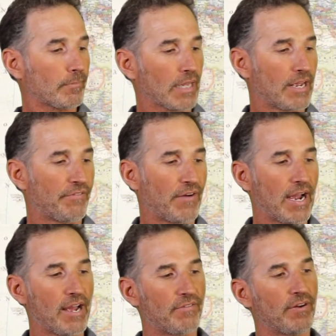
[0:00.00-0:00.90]
if I
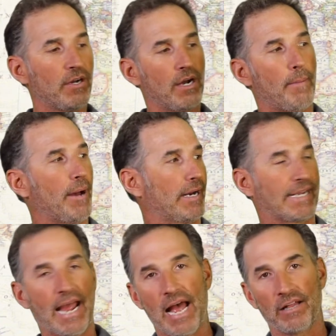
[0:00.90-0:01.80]
have about a
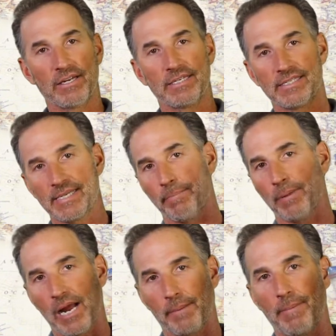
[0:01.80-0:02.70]
gallon
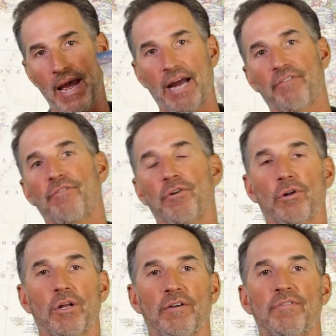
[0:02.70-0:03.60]
Ziploc bag
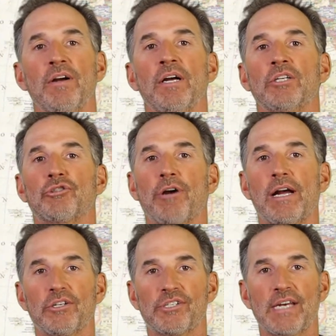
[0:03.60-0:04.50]
full of
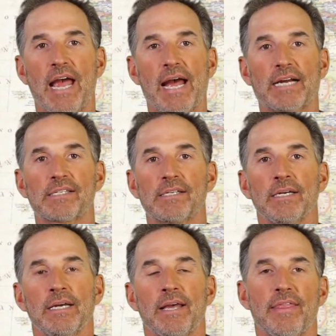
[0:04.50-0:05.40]
trail snacks,
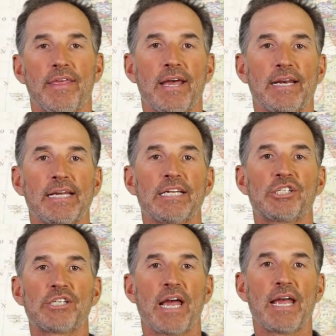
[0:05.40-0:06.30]
then
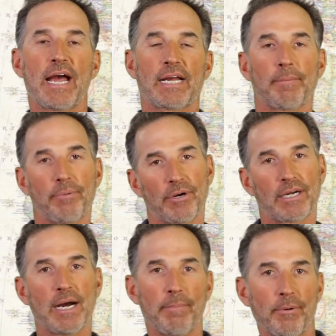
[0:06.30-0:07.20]
each day I can put a
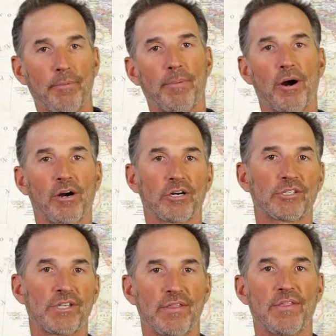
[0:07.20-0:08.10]
couple
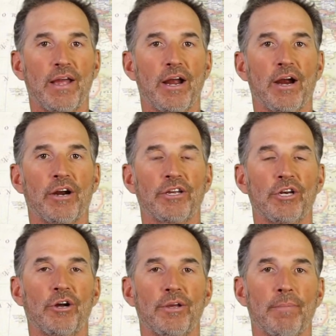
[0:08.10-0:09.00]
bars in there.
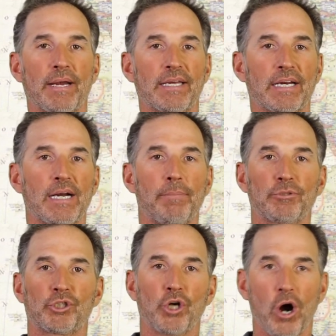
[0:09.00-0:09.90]
You might get a couple
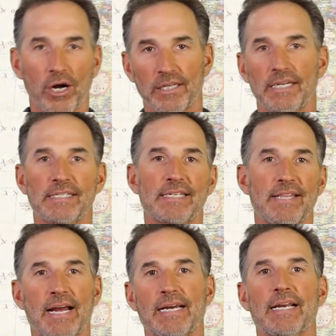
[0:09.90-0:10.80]
chocolates and
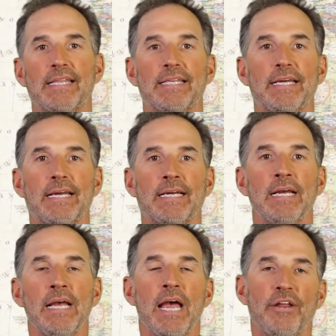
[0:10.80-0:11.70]
that kind of thing.
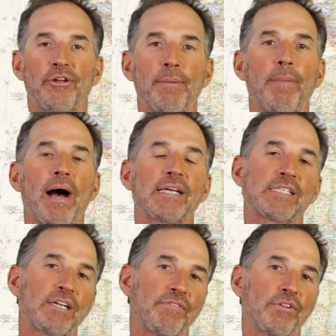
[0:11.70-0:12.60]
And buy
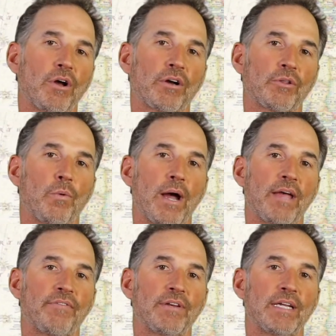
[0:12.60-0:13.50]
stuff along the way
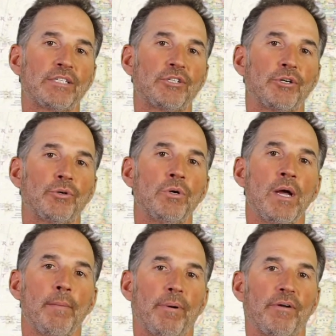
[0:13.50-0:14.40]
if you need to,
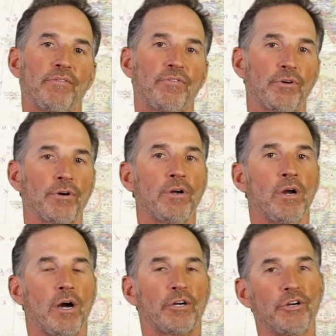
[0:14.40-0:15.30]
but for
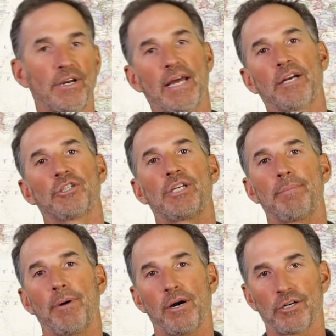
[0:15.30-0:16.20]
good energy
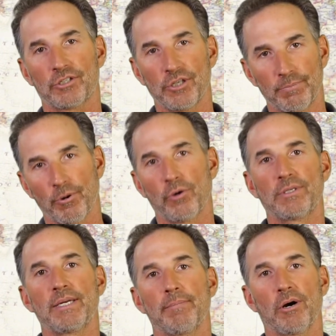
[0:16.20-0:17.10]
bars, good
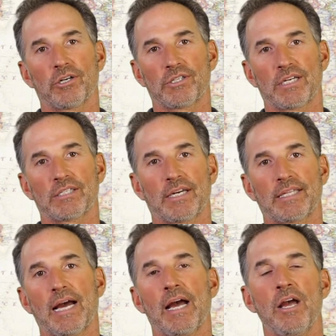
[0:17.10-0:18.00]
protein bars, things like
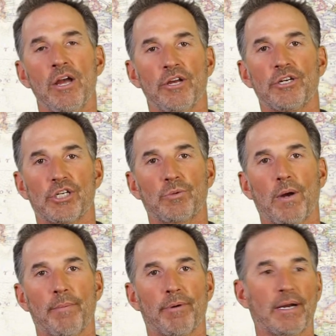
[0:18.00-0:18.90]
that, you just
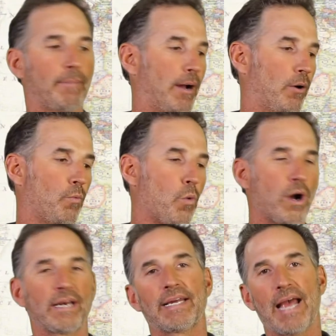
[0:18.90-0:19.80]
want to bring about
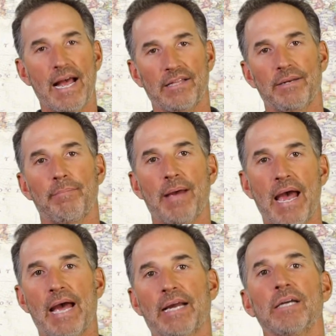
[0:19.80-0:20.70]
1 gallon
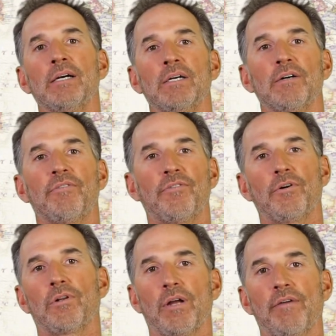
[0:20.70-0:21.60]
bag
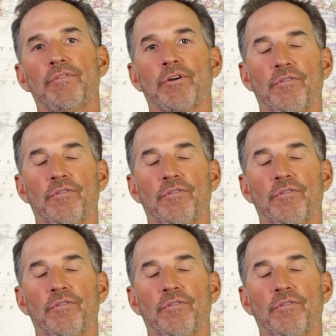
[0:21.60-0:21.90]
full of your